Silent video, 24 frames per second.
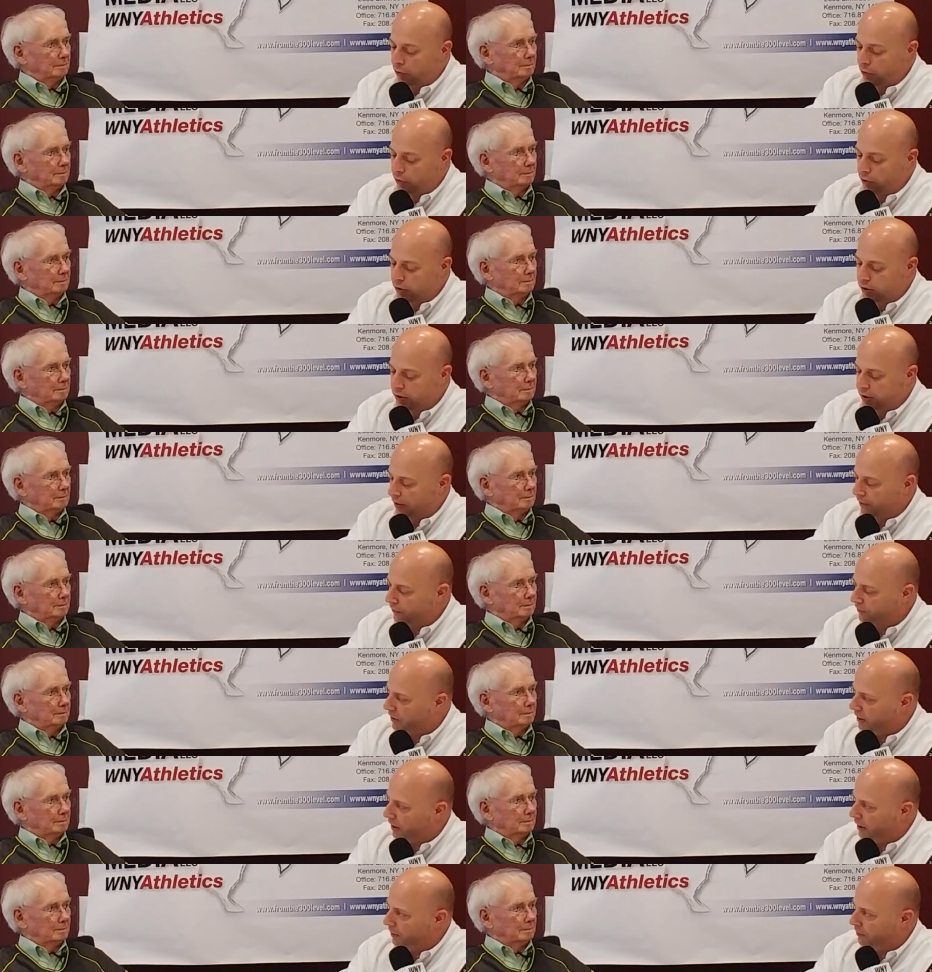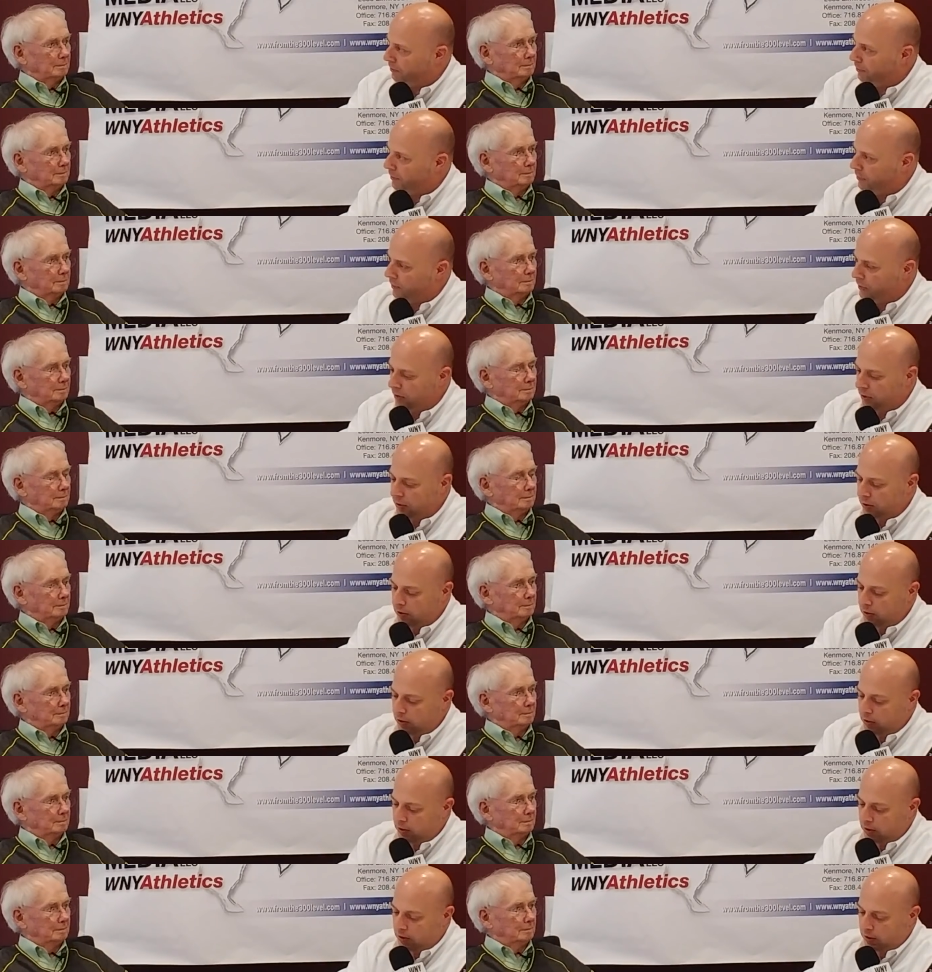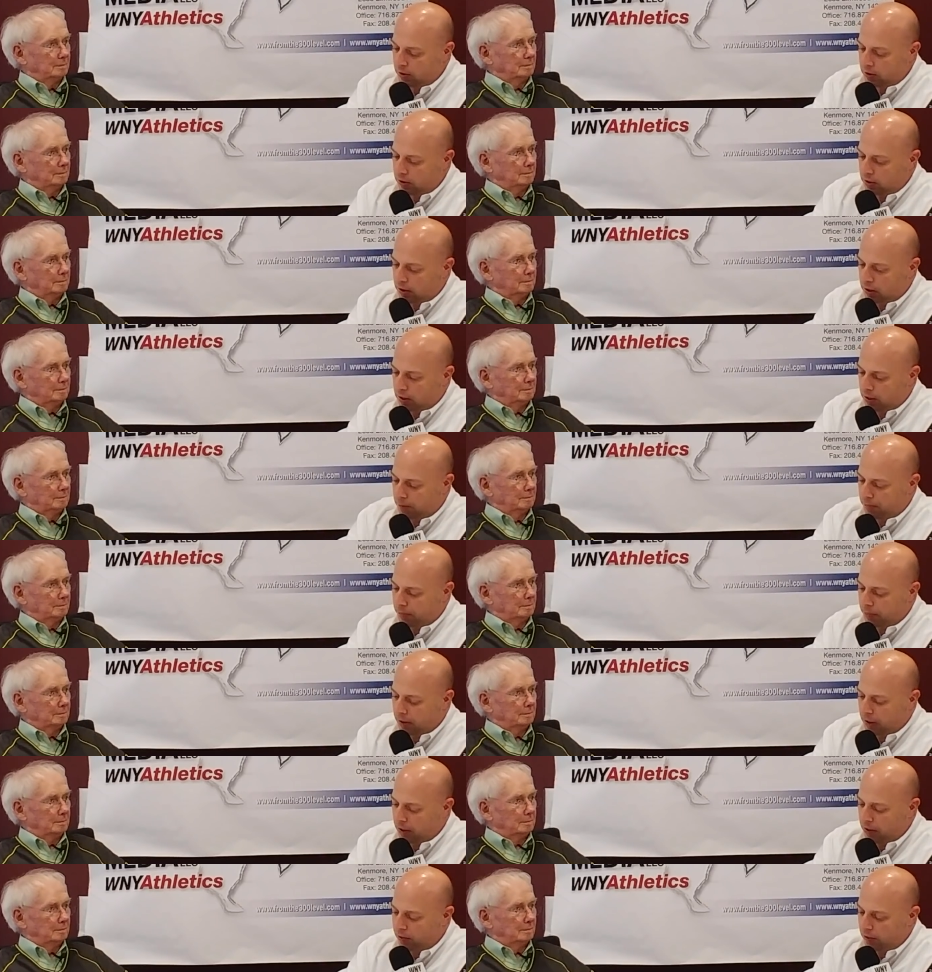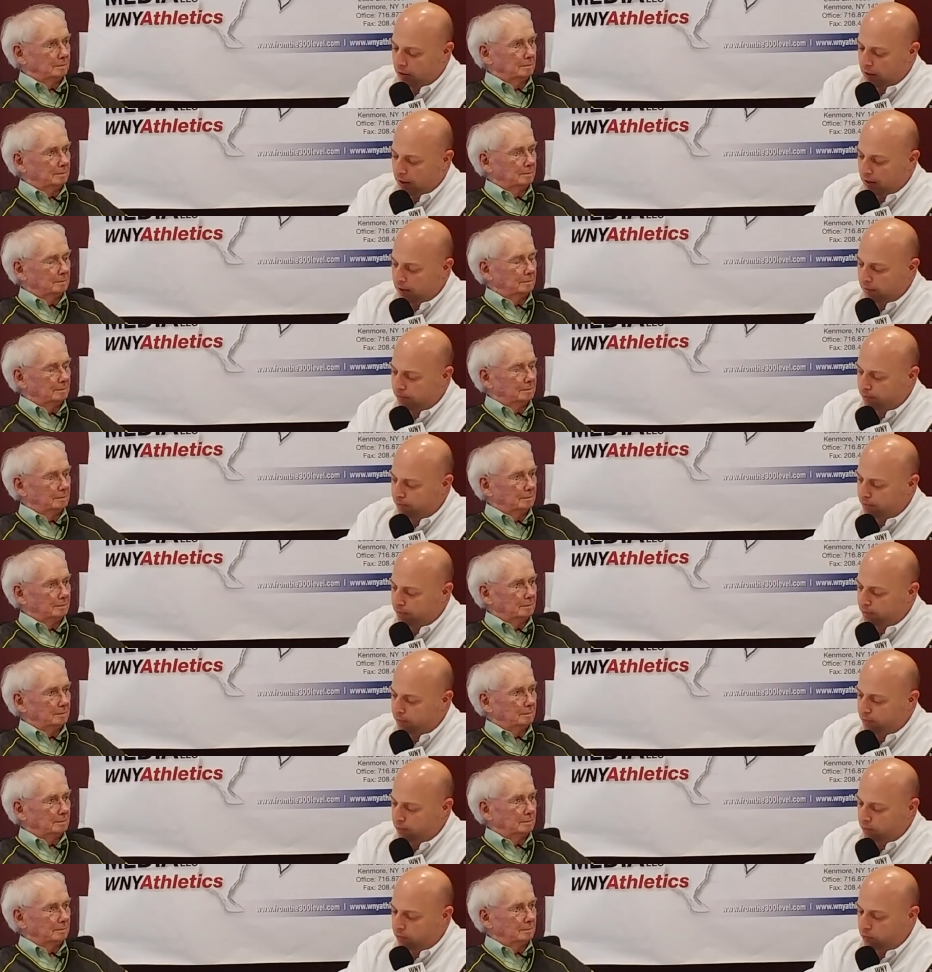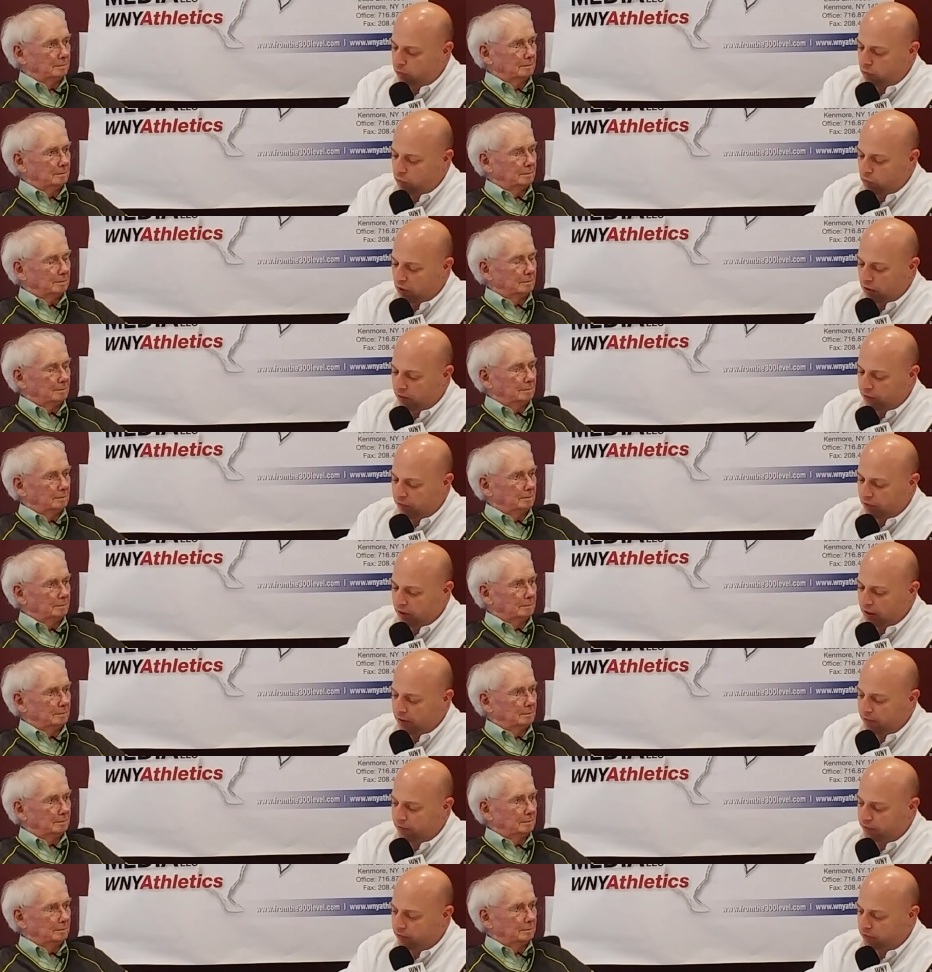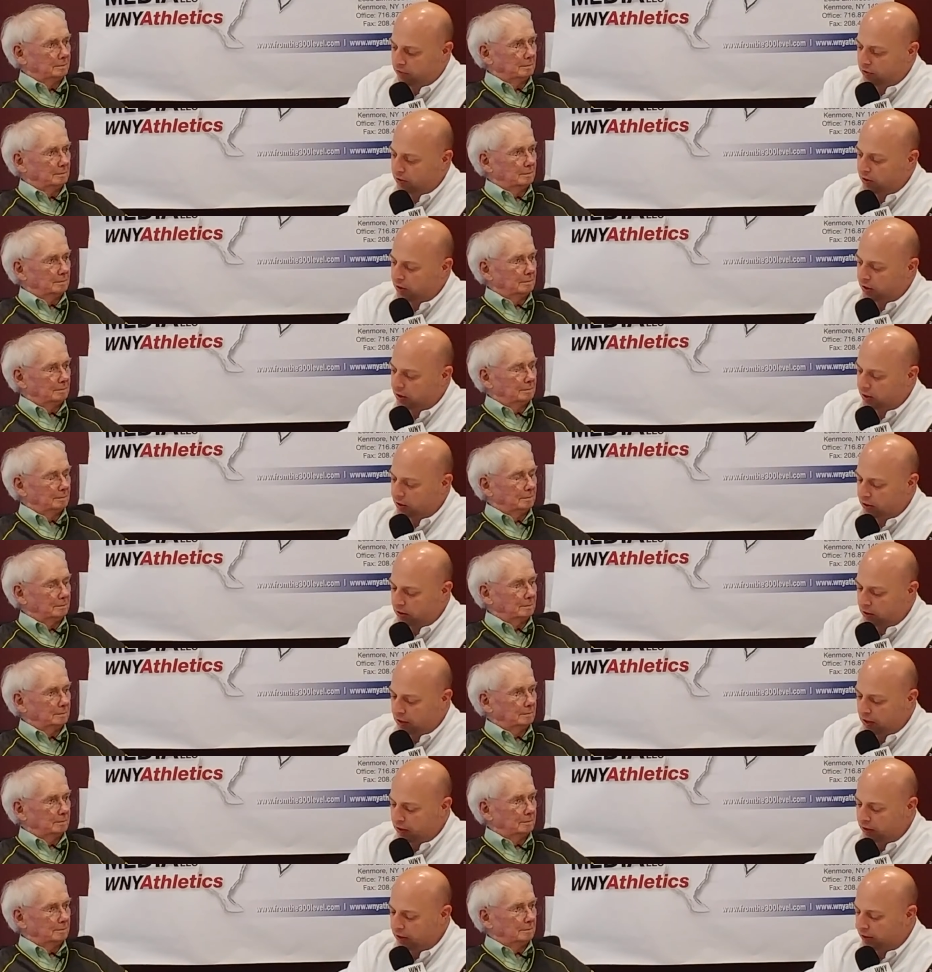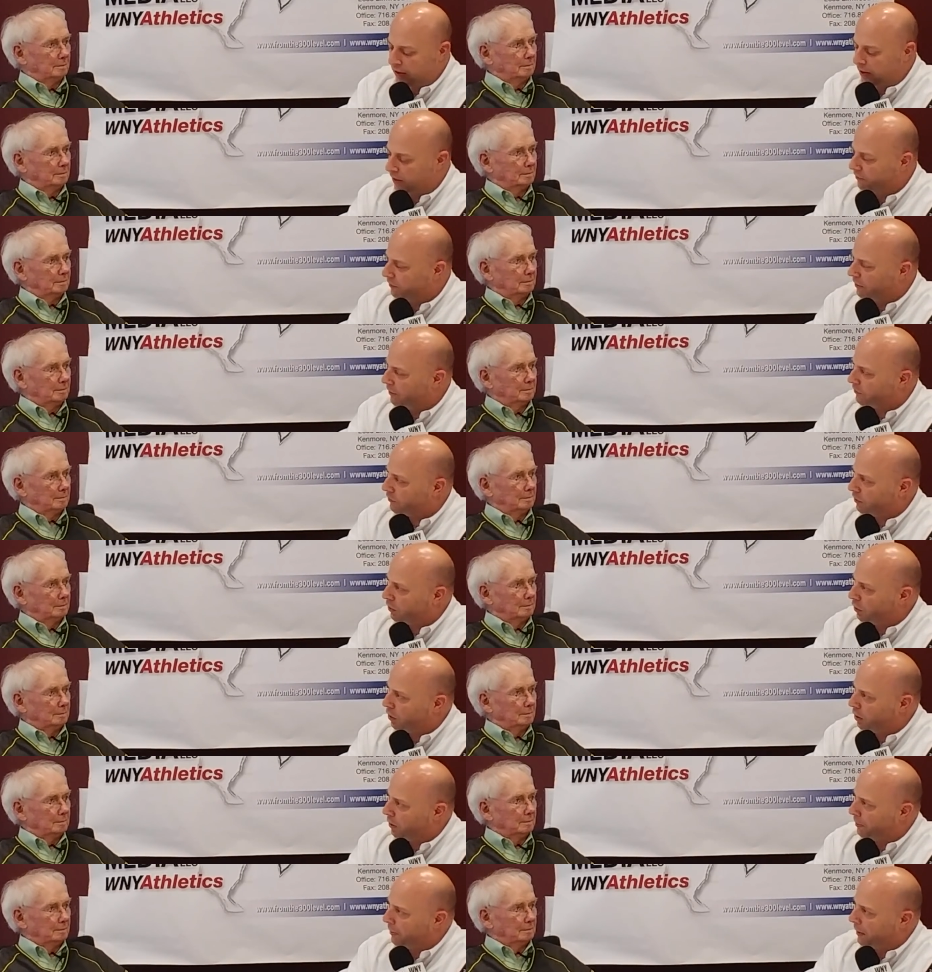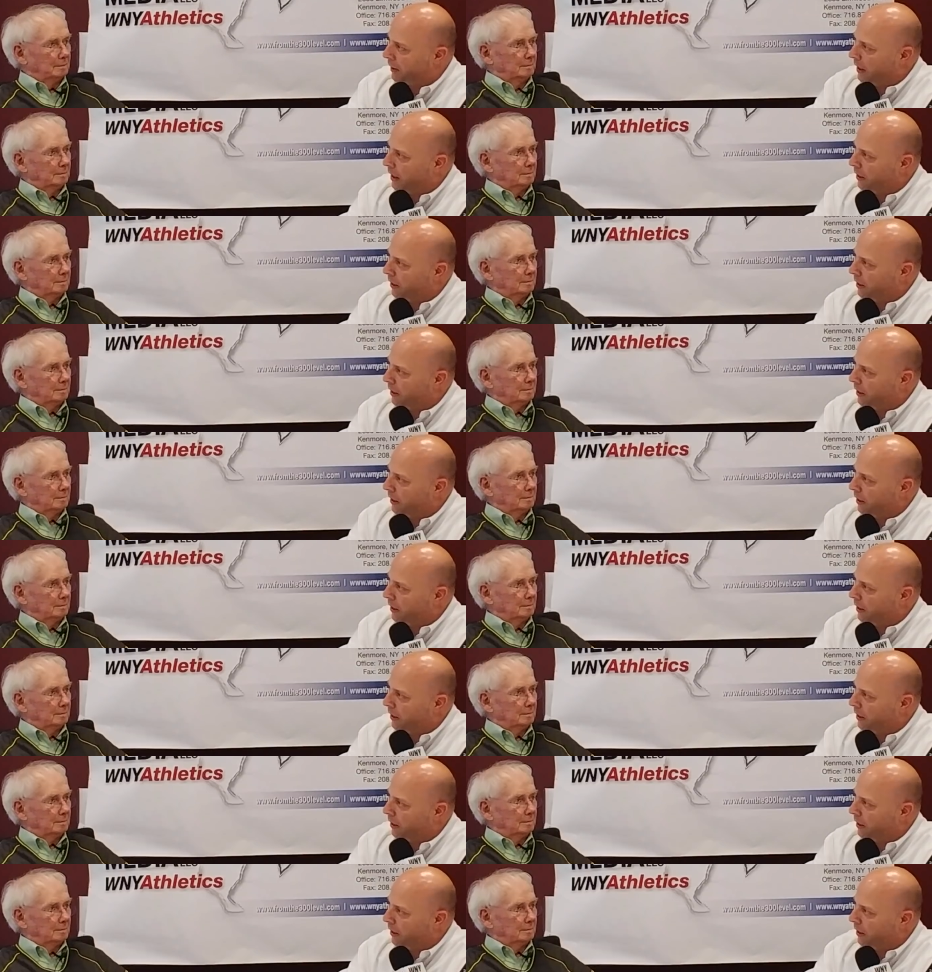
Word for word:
Speaker 1: they're a tough team. Uh, but I, I, they've left. Uh, I think they've left a little bit